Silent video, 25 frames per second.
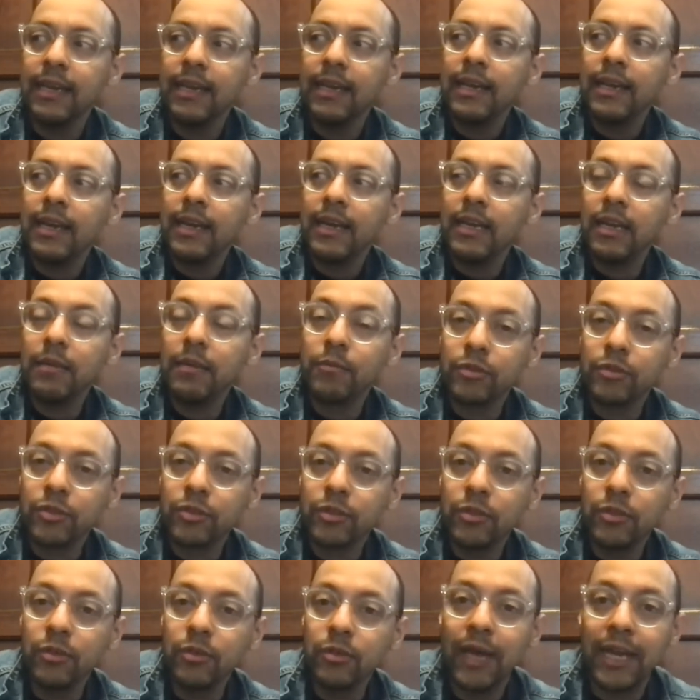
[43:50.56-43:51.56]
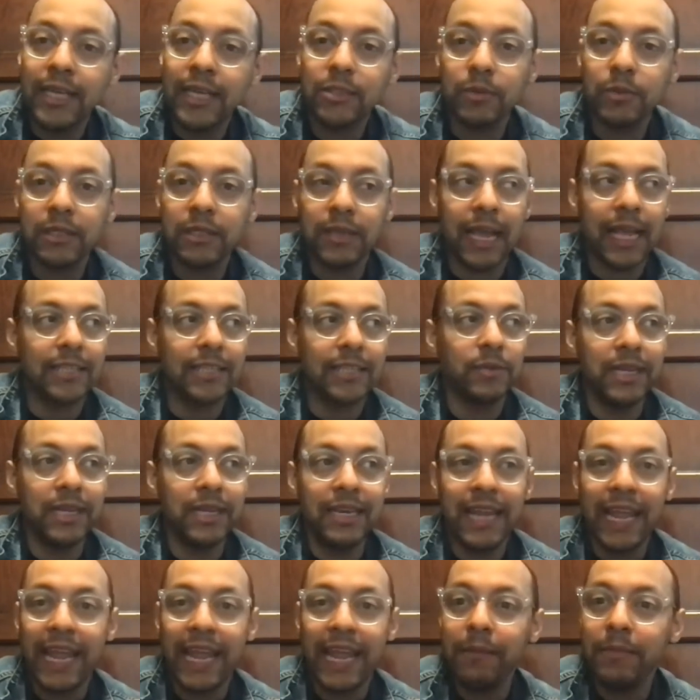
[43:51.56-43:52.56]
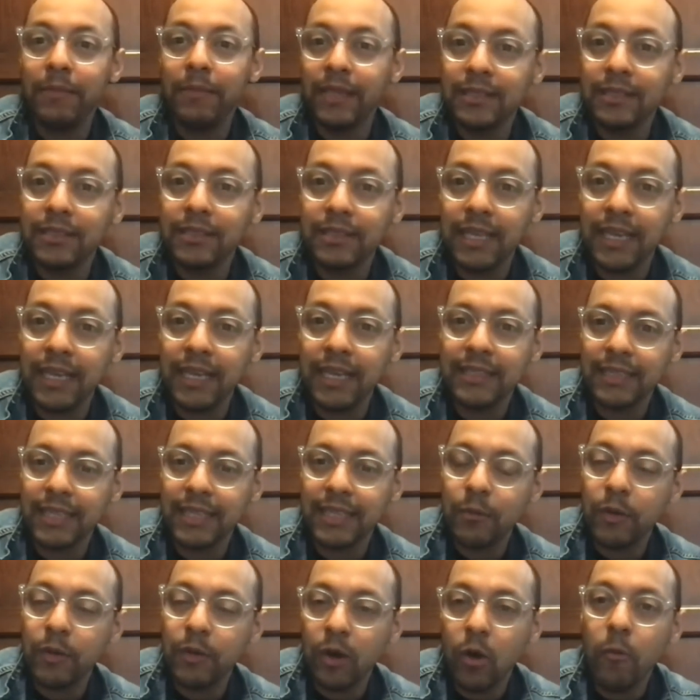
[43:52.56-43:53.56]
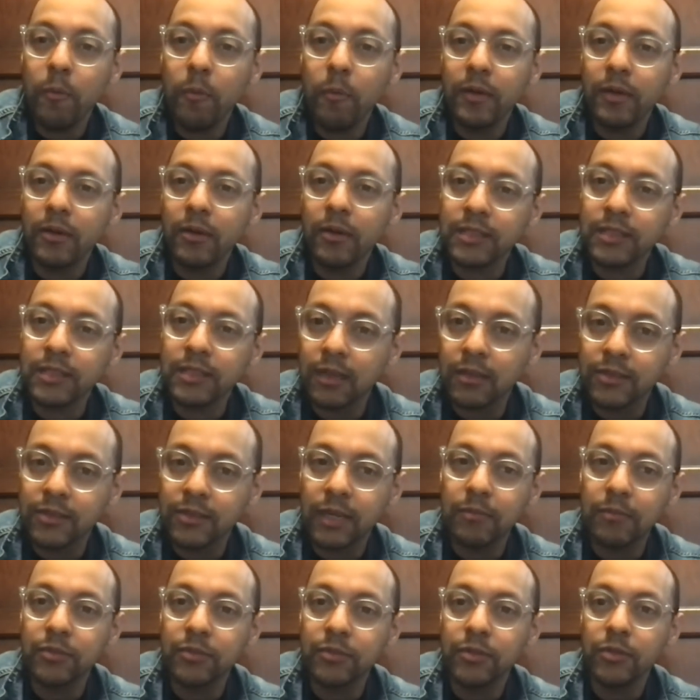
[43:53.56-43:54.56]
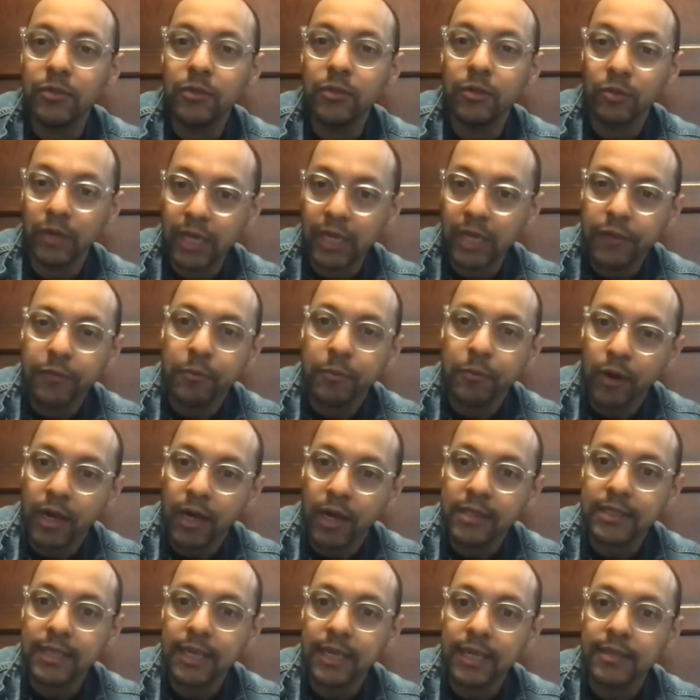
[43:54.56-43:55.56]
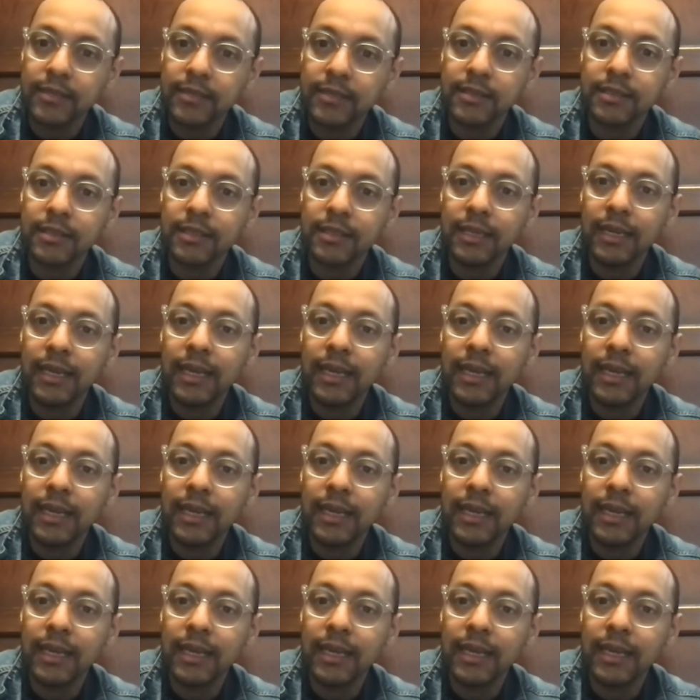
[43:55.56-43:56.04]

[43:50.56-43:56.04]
And number two, as we name these things, I think we open ourselves up to creative process.